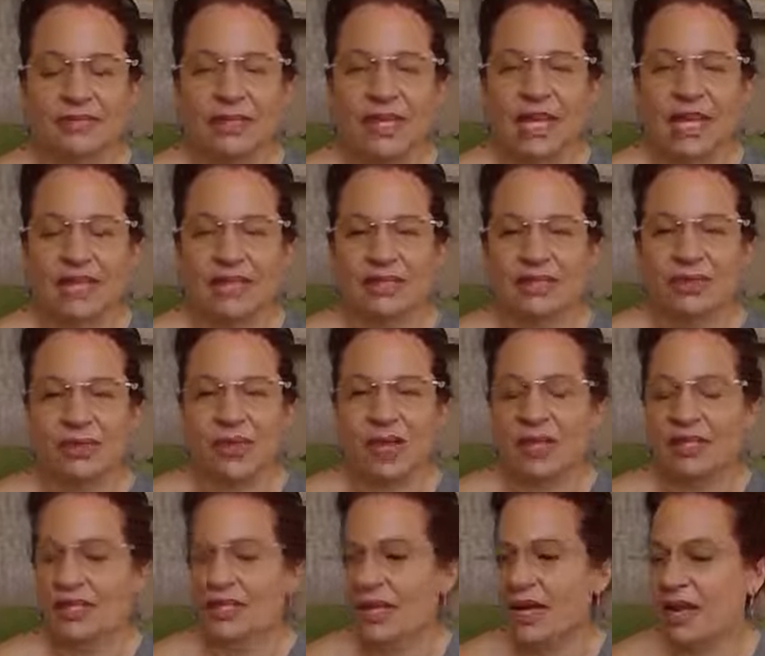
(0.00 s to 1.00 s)
Yeah, so
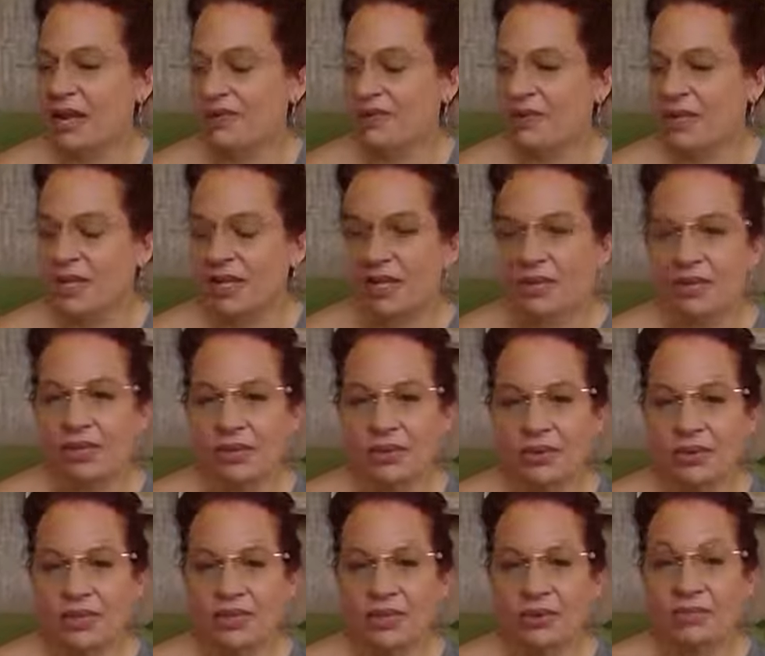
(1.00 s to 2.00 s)
Katya, I felt like there
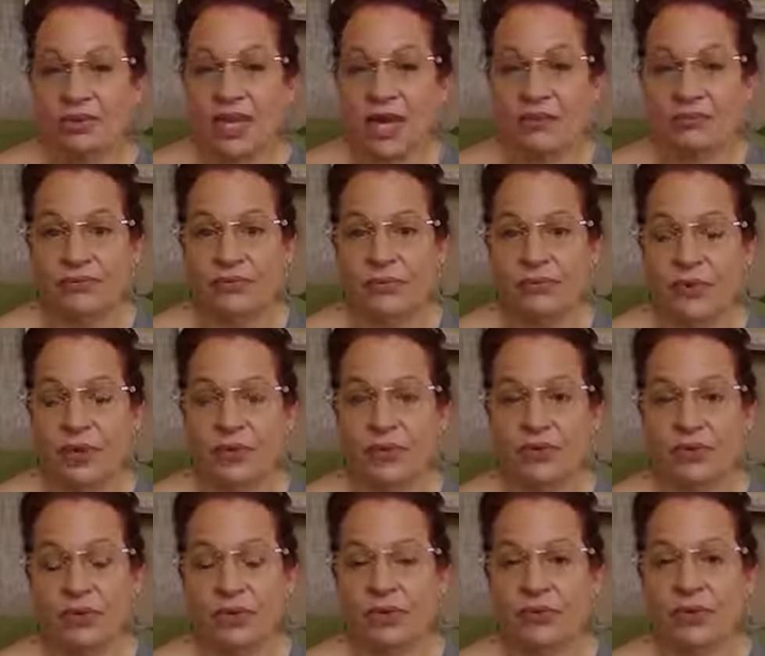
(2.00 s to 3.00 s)
was a platform that you
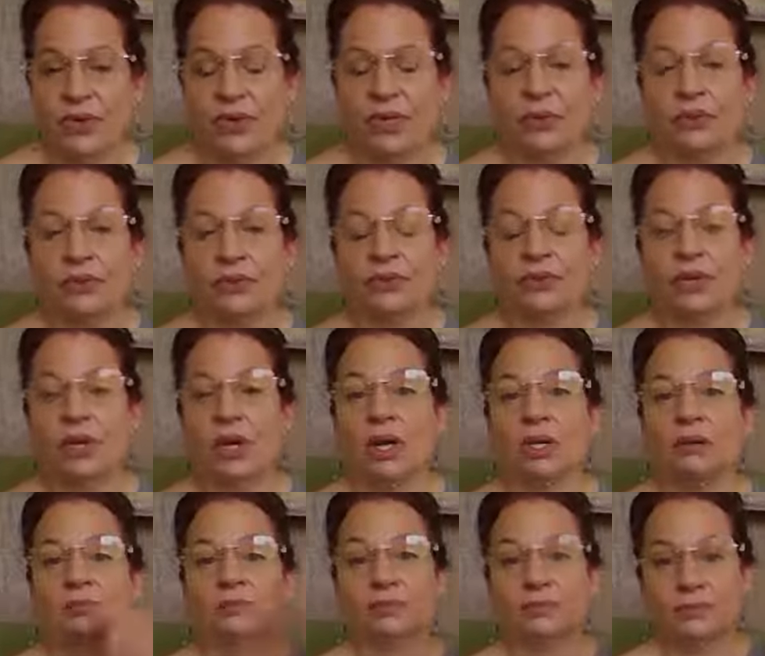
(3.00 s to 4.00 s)
really felt like was gonna,